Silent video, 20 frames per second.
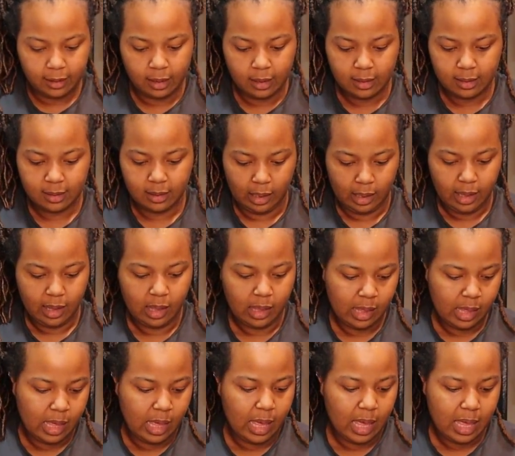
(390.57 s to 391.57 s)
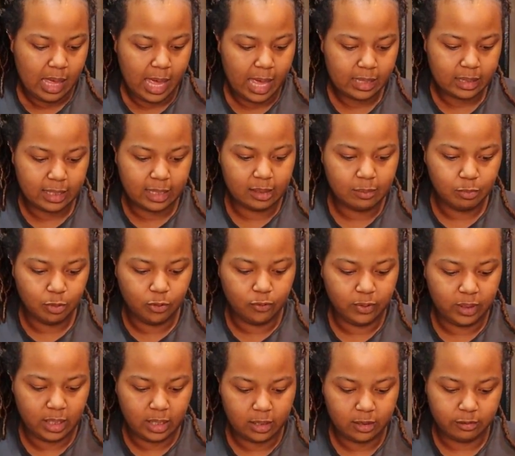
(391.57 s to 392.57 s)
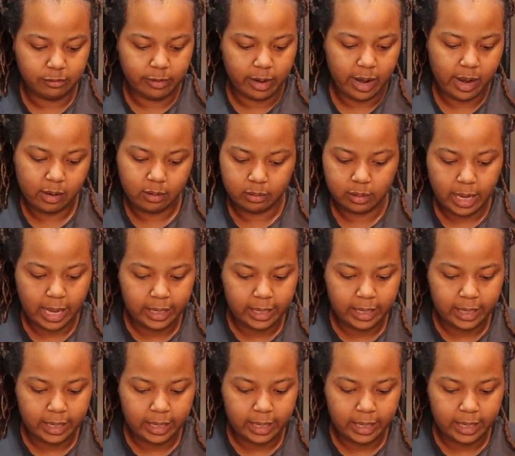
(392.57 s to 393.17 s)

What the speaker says: and then moving it around,